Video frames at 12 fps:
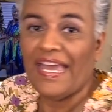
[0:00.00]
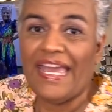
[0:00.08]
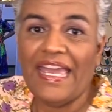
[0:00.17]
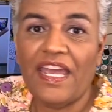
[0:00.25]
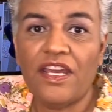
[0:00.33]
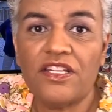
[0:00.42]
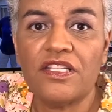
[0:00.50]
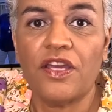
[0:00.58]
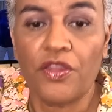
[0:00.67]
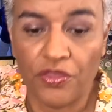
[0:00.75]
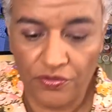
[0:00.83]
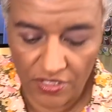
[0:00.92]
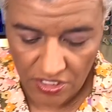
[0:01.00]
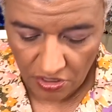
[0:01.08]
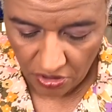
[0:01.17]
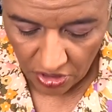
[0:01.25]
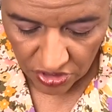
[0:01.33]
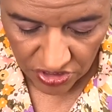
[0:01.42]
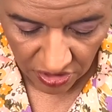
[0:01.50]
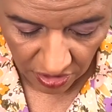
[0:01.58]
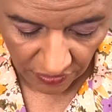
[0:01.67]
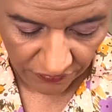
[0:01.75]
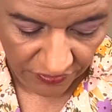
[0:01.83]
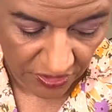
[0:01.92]
And 3 yards
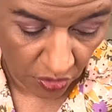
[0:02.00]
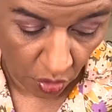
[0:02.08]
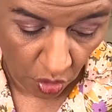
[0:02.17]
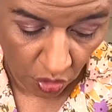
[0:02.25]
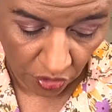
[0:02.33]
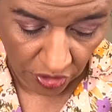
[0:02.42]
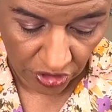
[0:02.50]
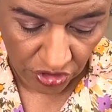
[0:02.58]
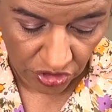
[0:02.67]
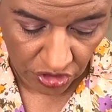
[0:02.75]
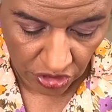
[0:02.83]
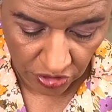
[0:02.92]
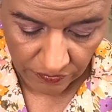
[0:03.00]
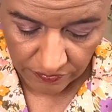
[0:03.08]
of the orange